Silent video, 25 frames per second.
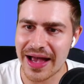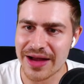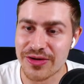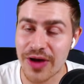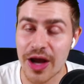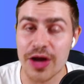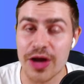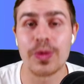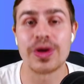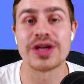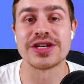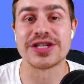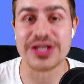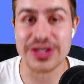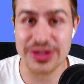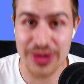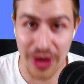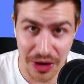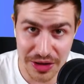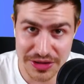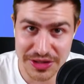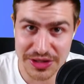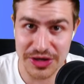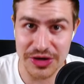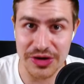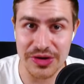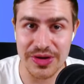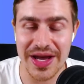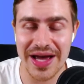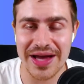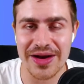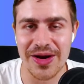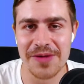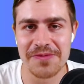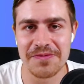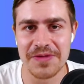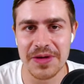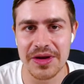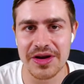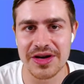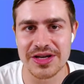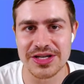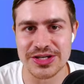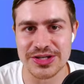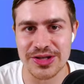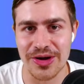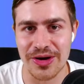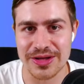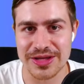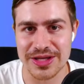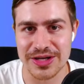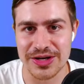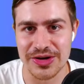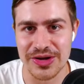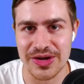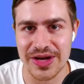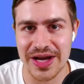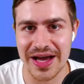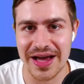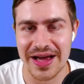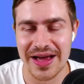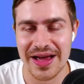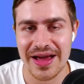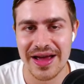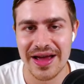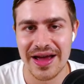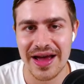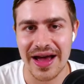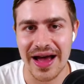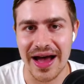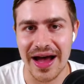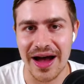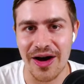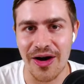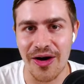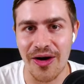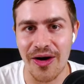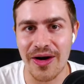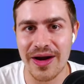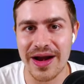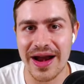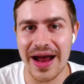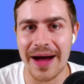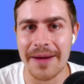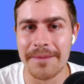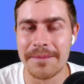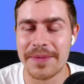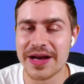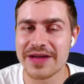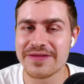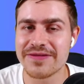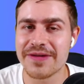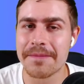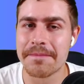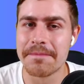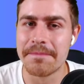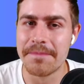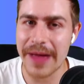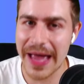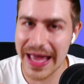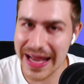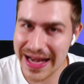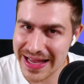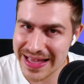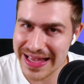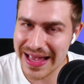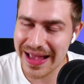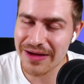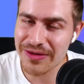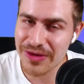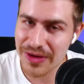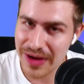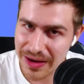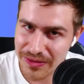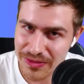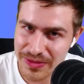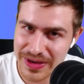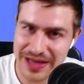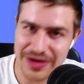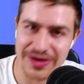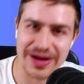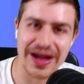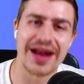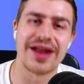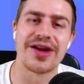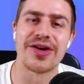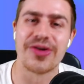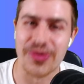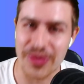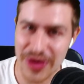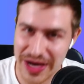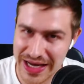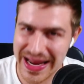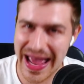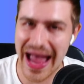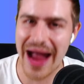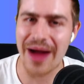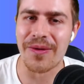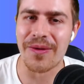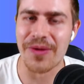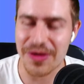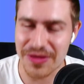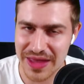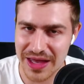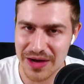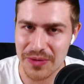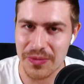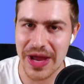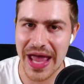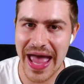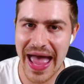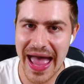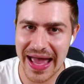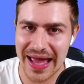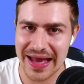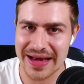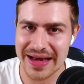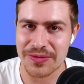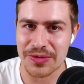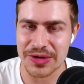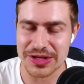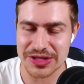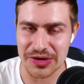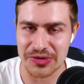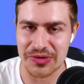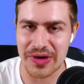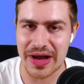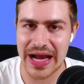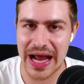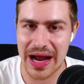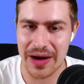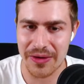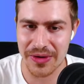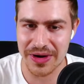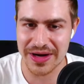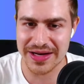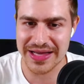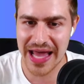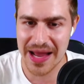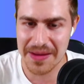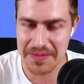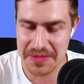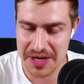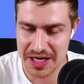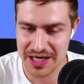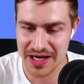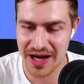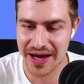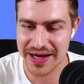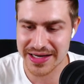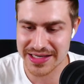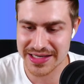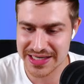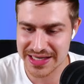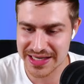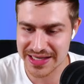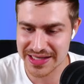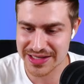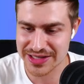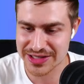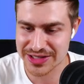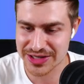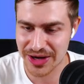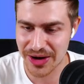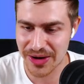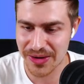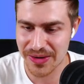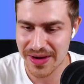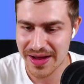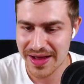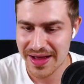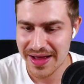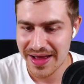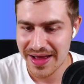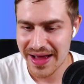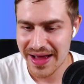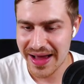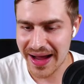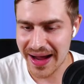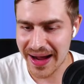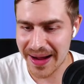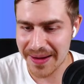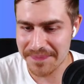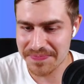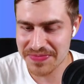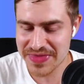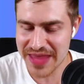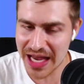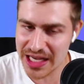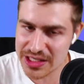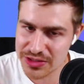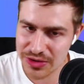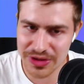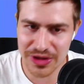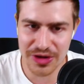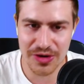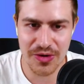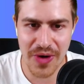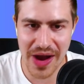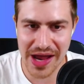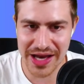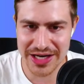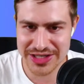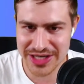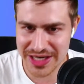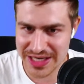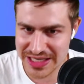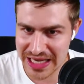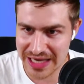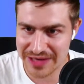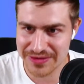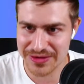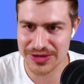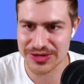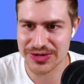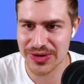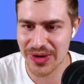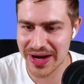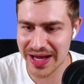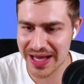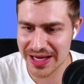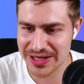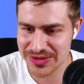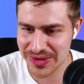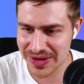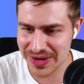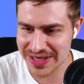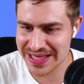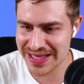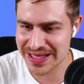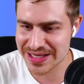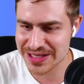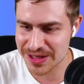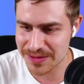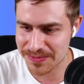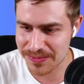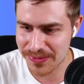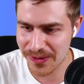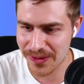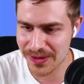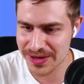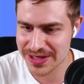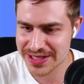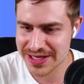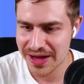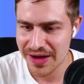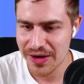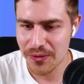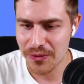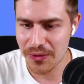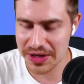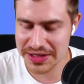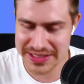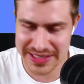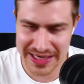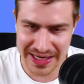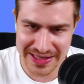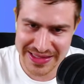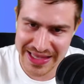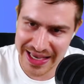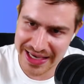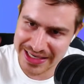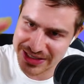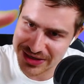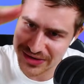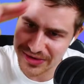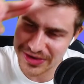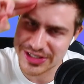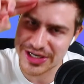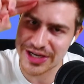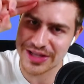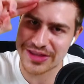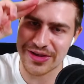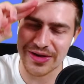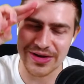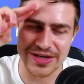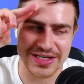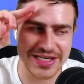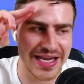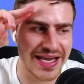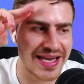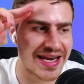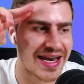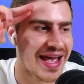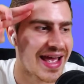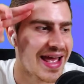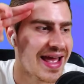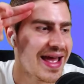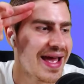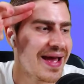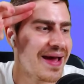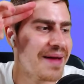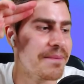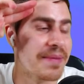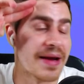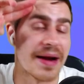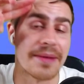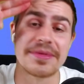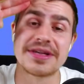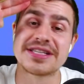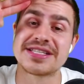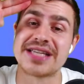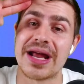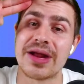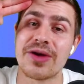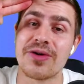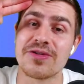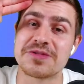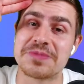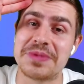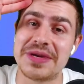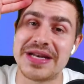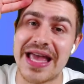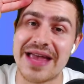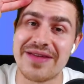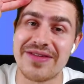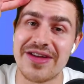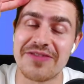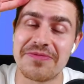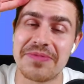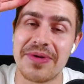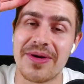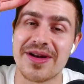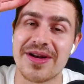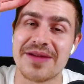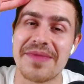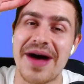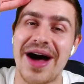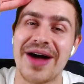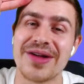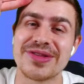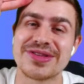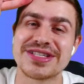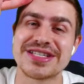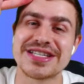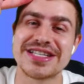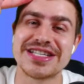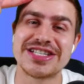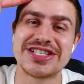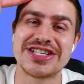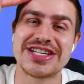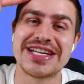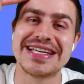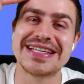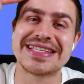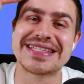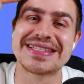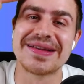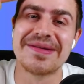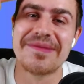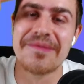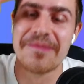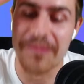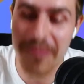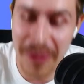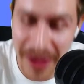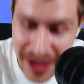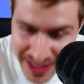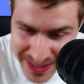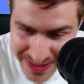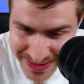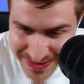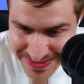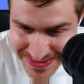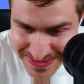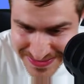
Great way to start the new year, and hopefully going to start the new year on a bit of a better kind of green arrow than we had with the red arrow in Game Week 19. So thanks for the questions. Thanks for joining as always and the support. Once again, thanks to Richie13. But I'm signing off. It's been Davey FPL and I'm out. Cheers. Bye.